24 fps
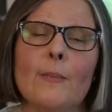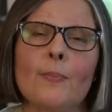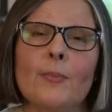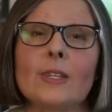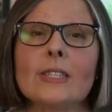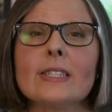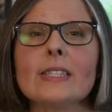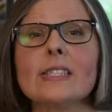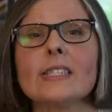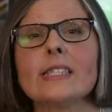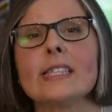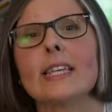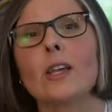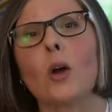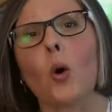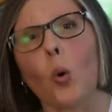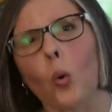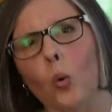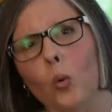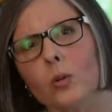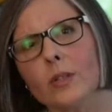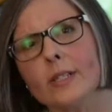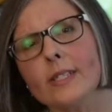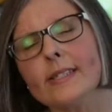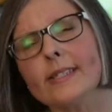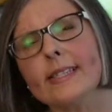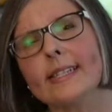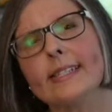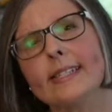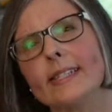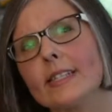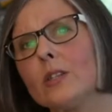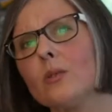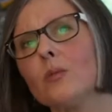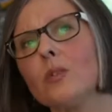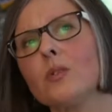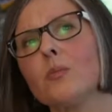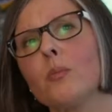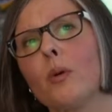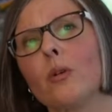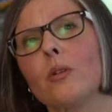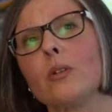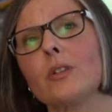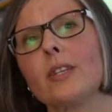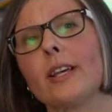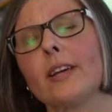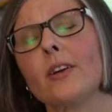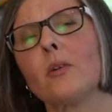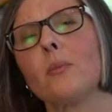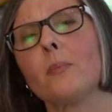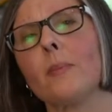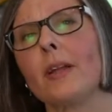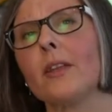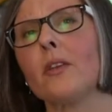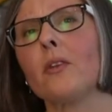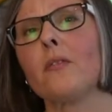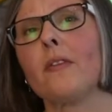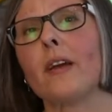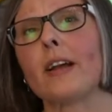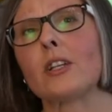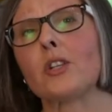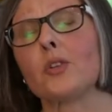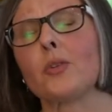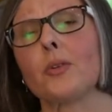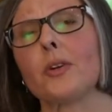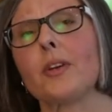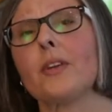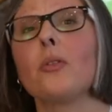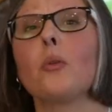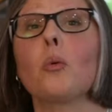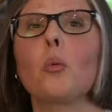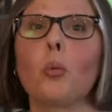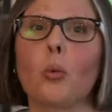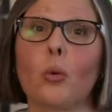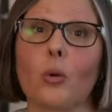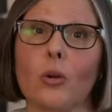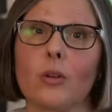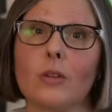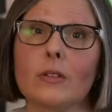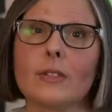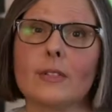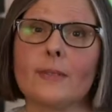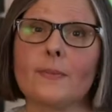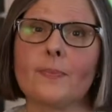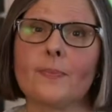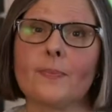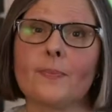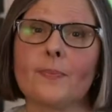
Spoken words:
This is the oldest continuous motorcycle manufacturer in the world.